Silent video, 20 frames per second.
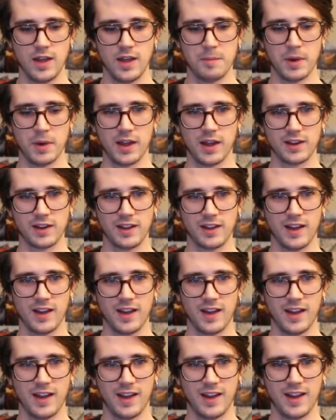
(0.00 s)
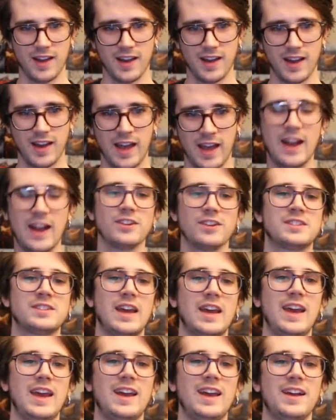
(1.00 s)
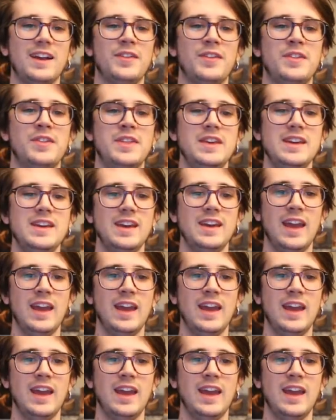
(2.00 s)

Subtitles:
And I'll say the